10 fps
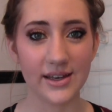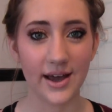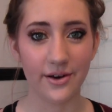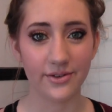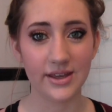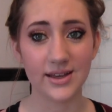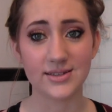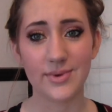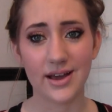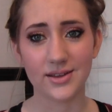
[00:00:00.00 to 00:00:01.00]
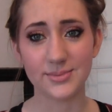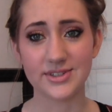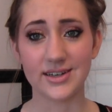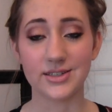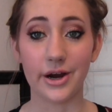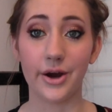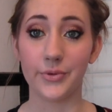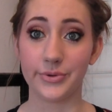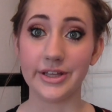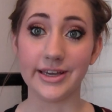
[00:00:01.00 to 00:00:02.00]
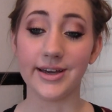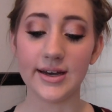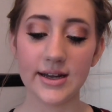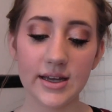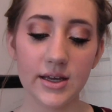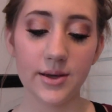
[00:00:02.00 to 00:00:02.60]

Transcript: not only because MAC lipsticks are really good,